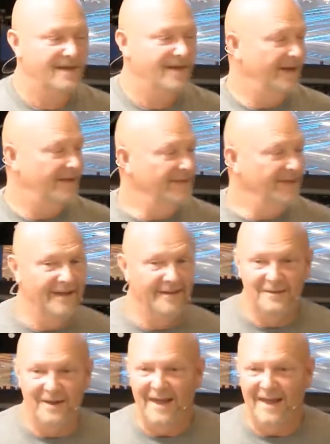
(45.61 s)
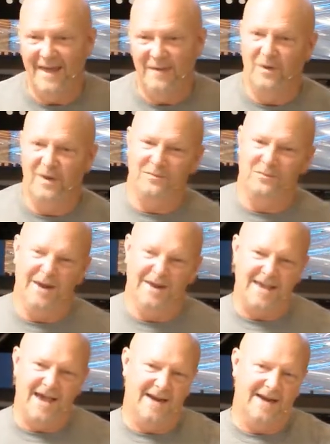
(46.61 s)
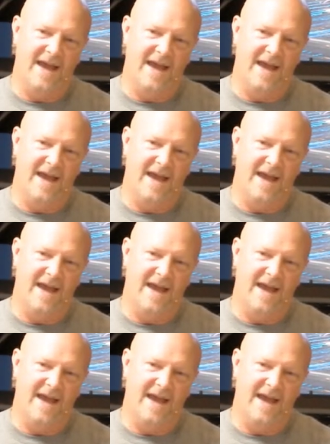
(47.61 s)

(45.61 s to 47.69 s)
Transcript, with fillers: and then and we we had kind of